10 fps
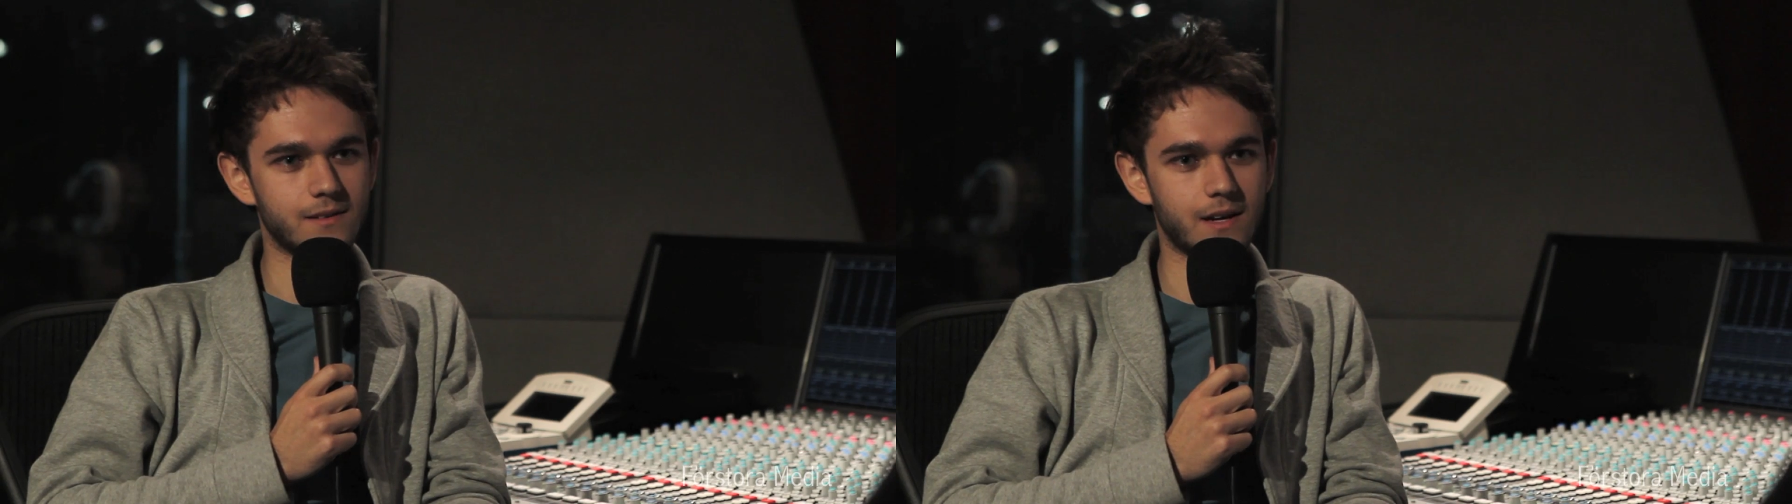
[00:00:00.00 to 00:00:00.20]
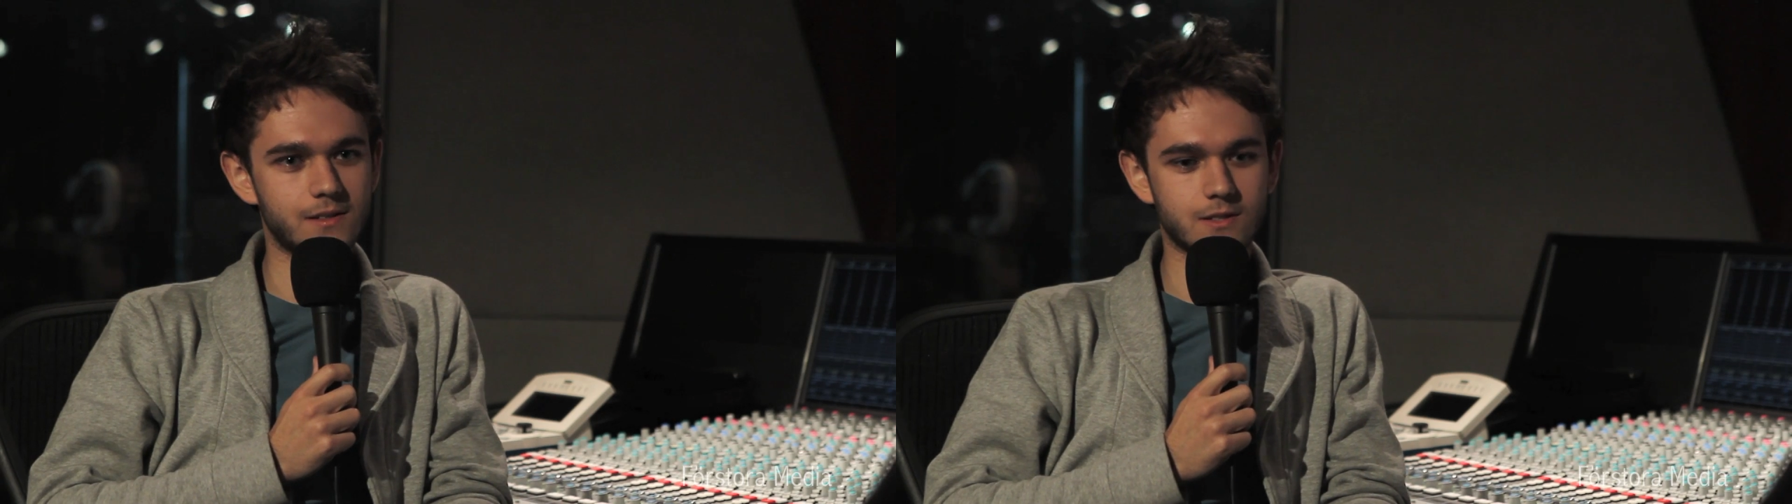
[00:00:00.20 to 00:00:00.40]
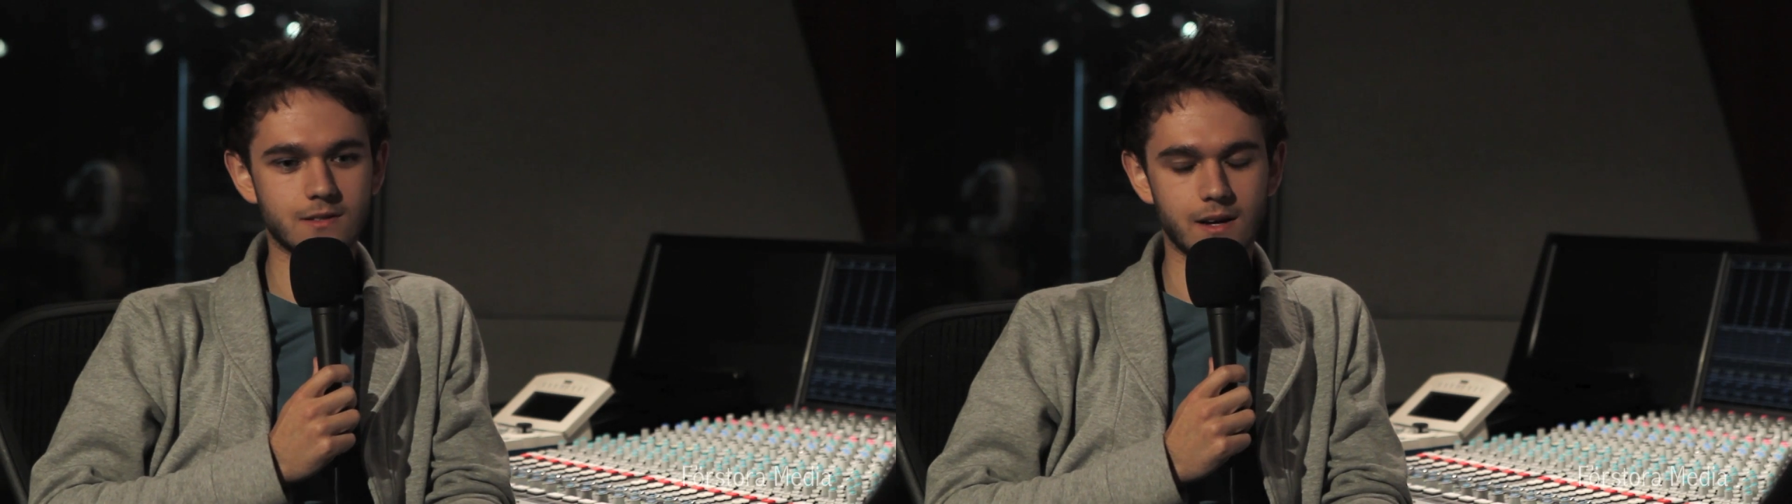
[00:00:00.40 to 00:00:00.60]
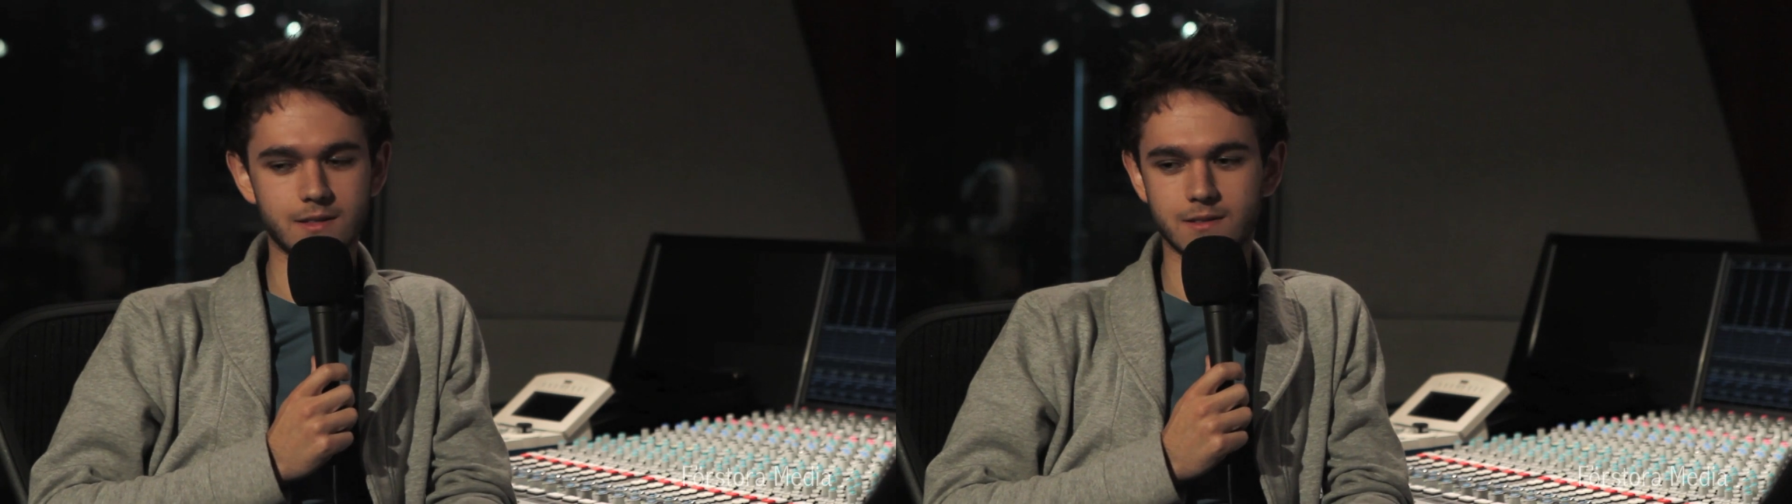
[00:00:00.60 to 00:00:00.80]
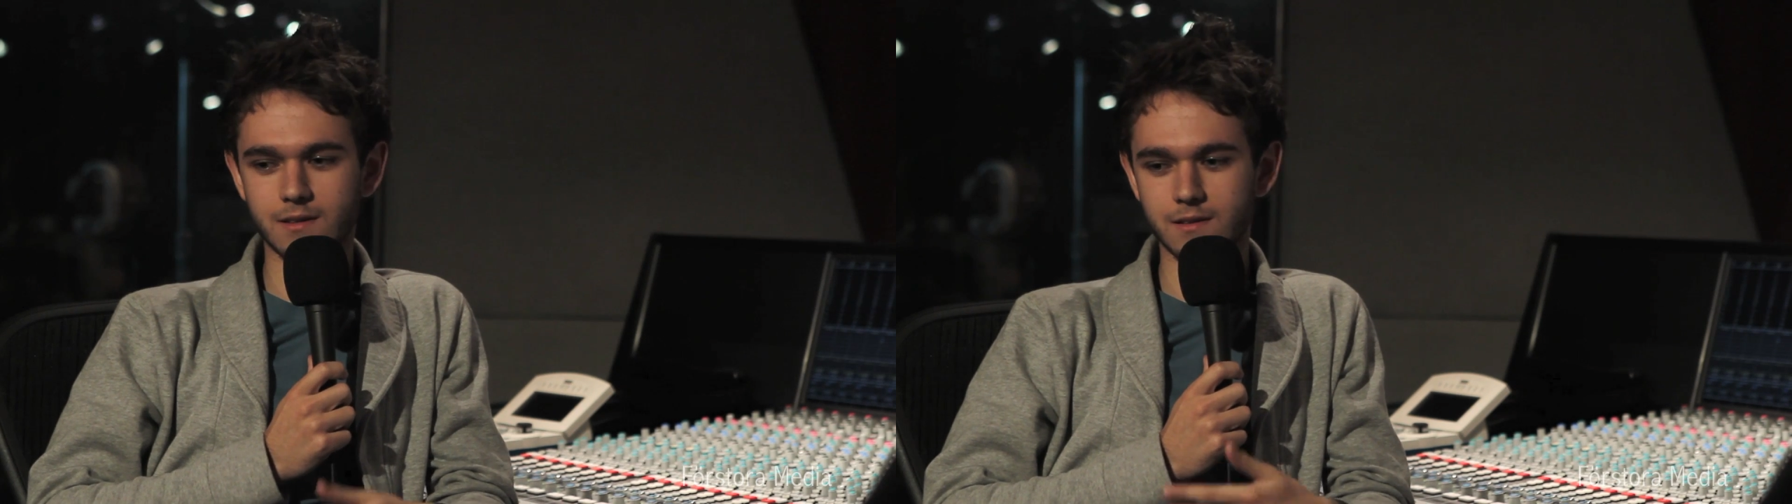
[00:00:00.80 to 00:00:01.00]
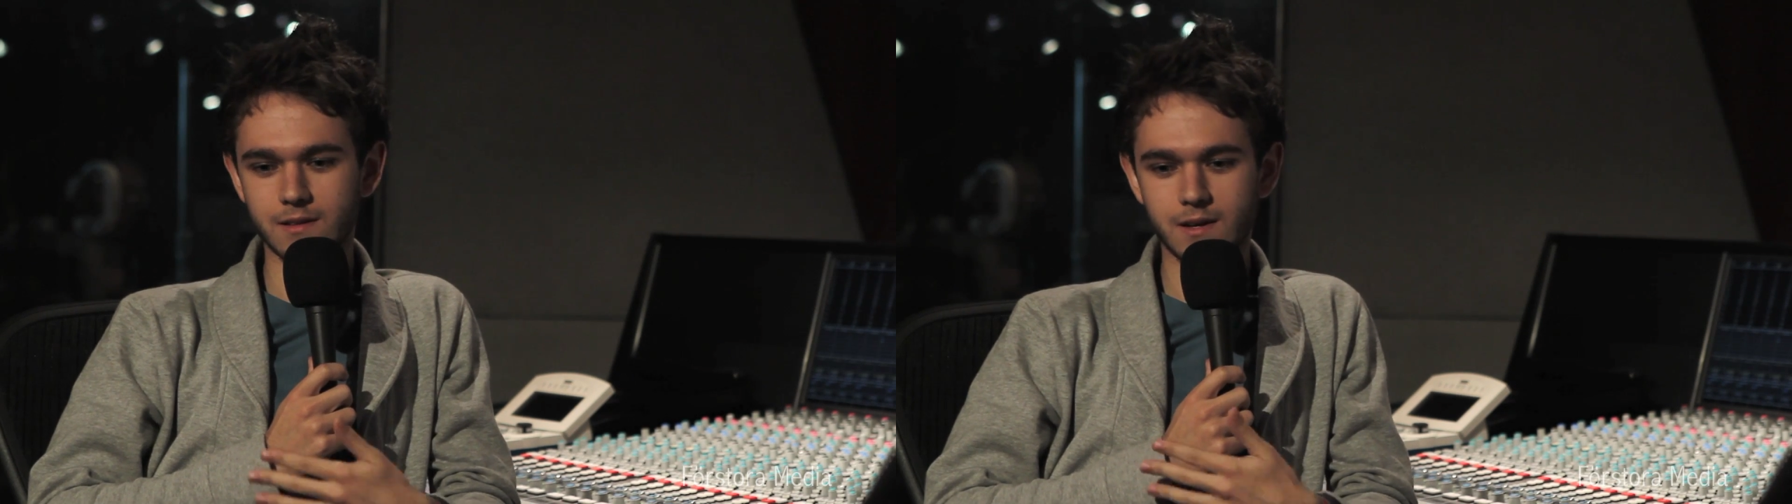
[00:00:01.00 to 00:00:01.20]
I just, I still,